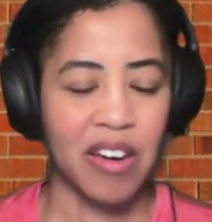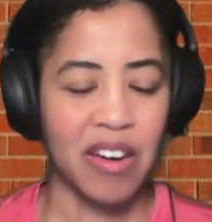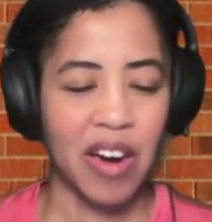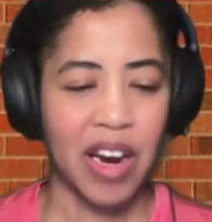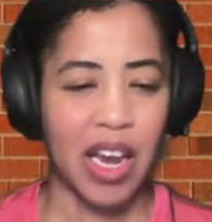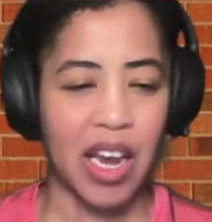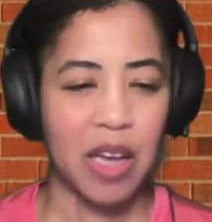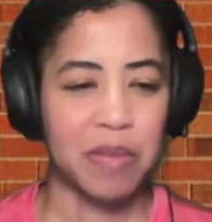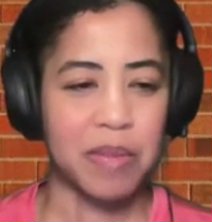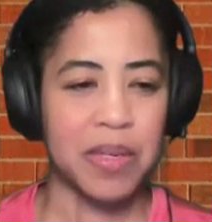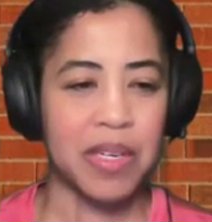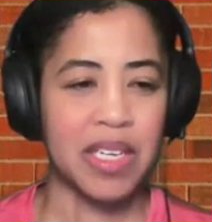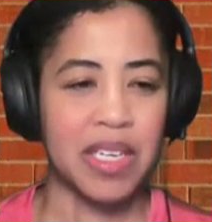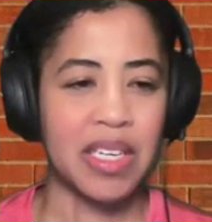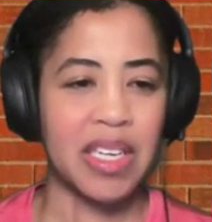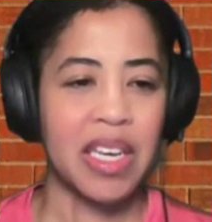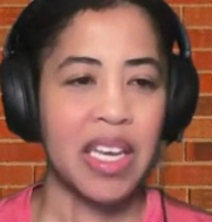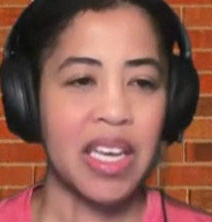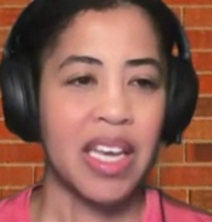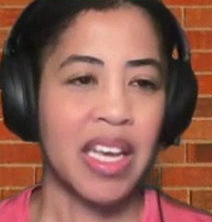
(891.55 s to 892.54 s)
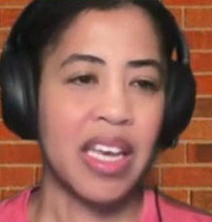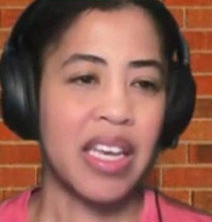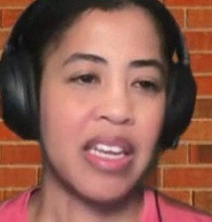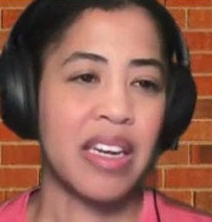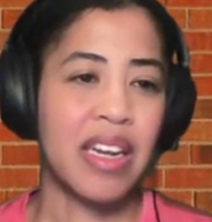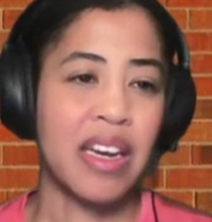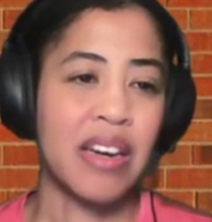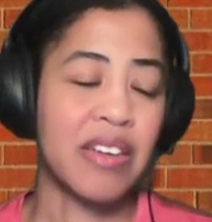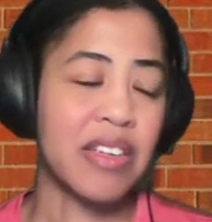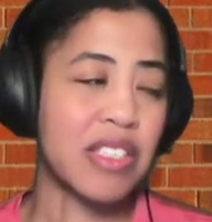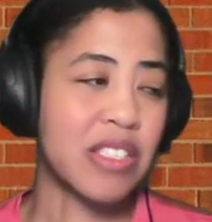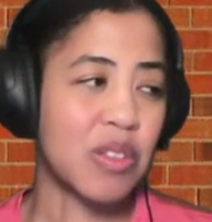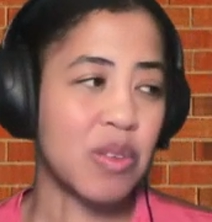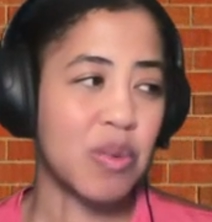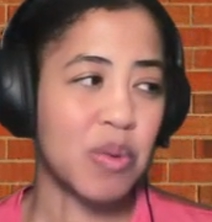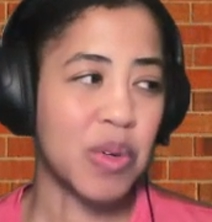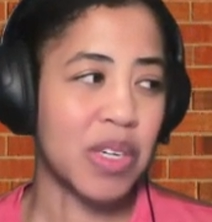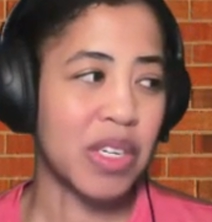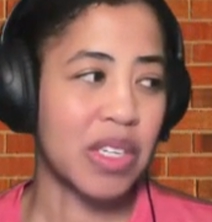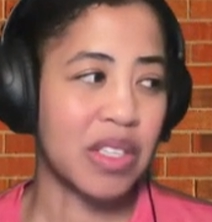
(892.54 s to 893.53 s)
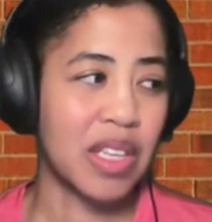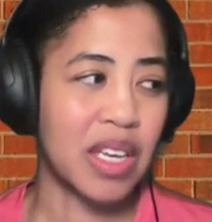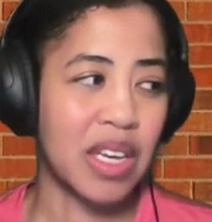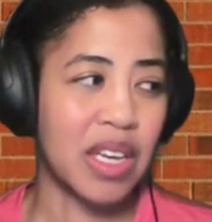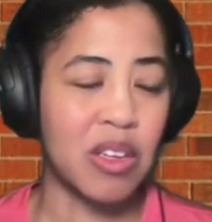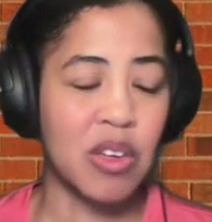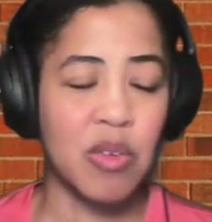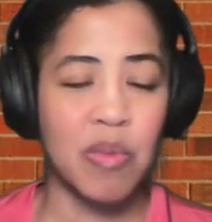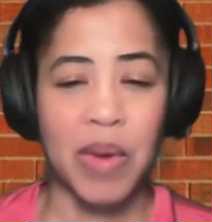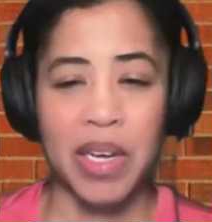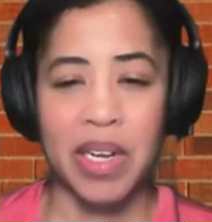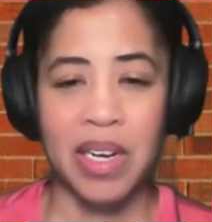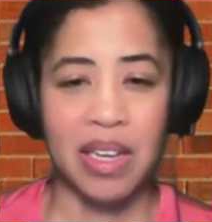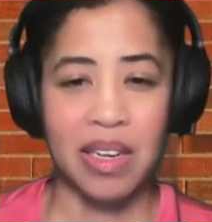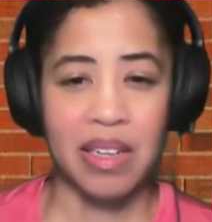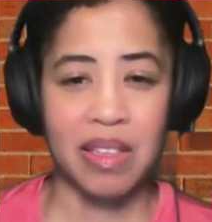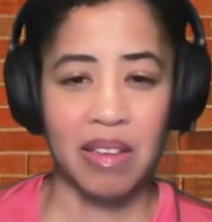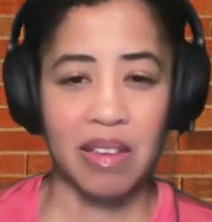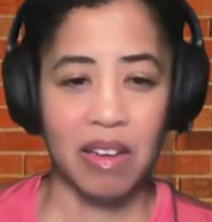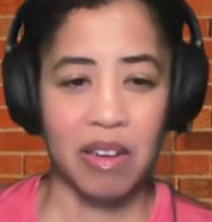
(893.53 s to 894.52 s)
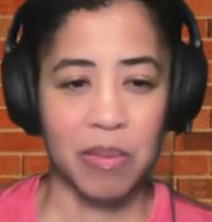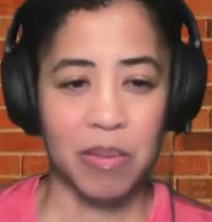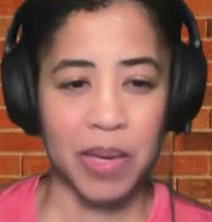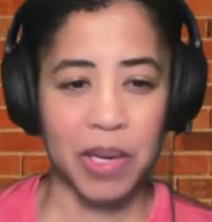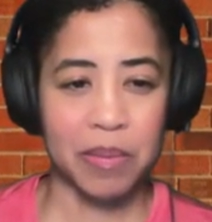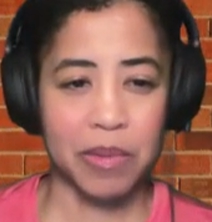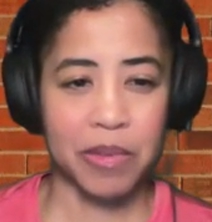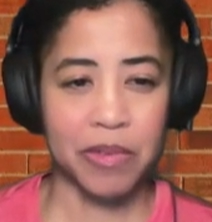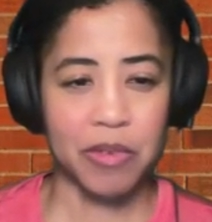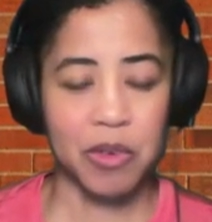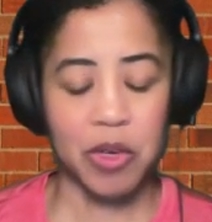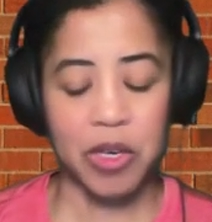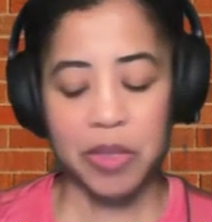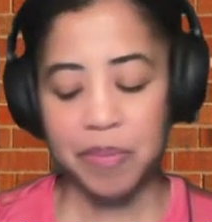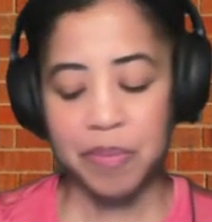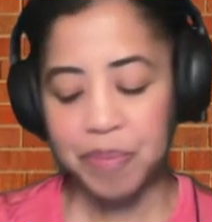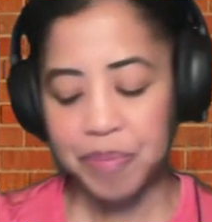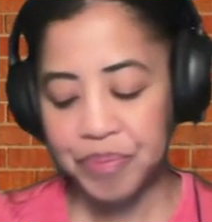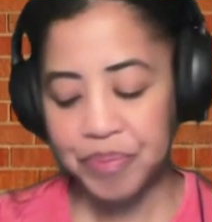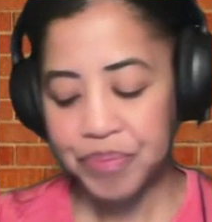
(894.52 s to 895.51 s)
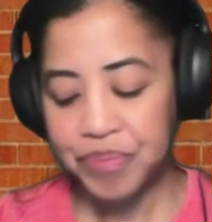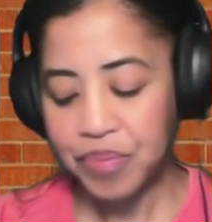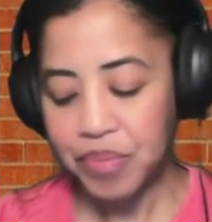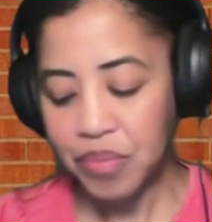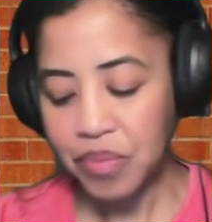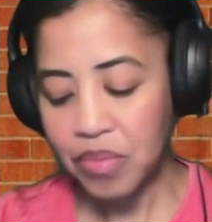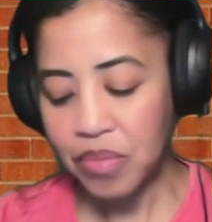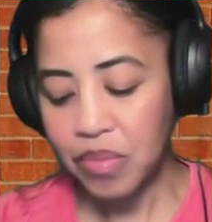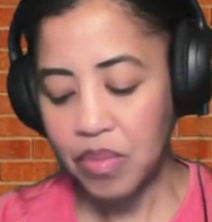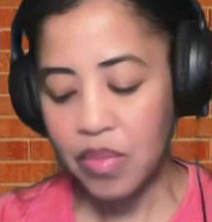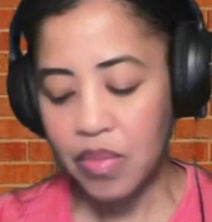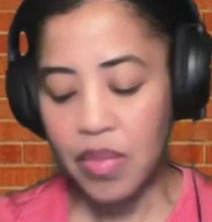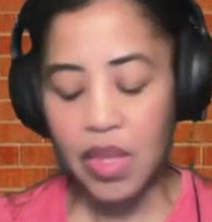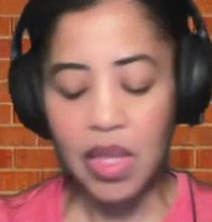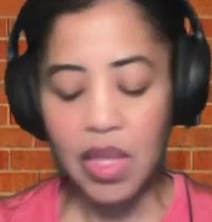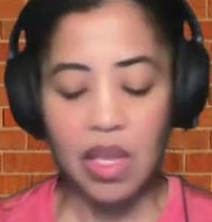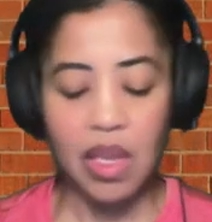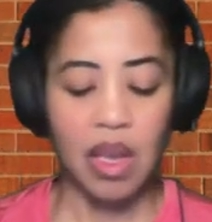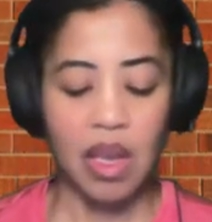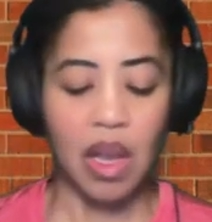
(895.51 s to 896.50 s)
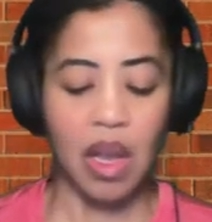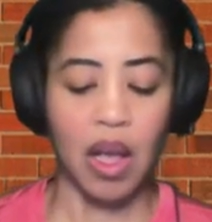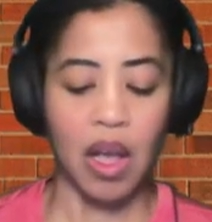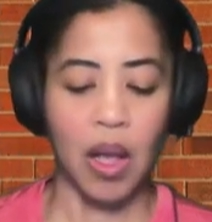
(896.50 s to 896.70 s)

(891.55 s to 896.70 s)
happening in areas of the world that you might not have thought about before. Yeah.